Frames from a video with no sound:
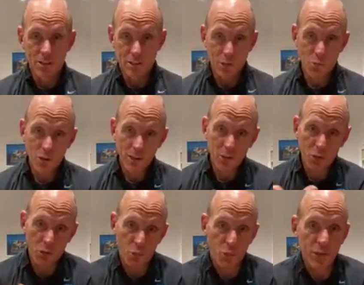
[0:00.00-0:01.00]
So I work in
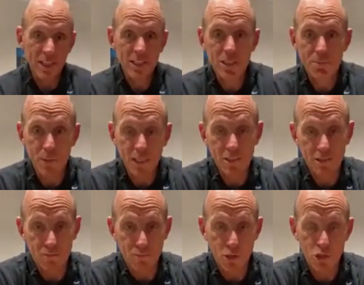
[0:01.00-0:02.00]
three speeds
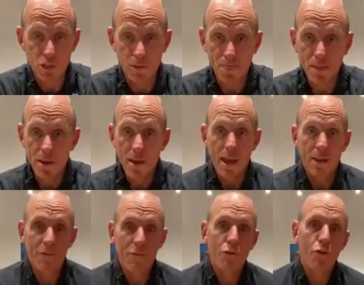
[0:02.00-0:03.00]
of motion.
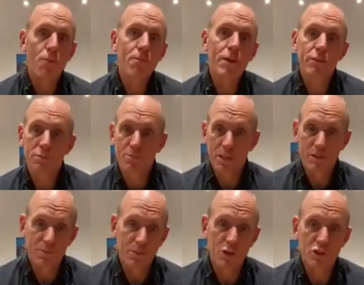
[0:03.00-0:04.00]
And from that speed
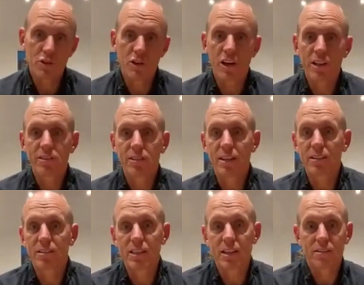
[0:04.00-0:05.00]
of motion, I set
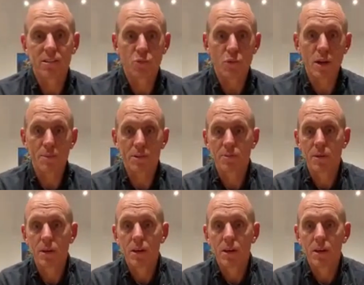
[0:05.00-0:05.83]
sets and reps.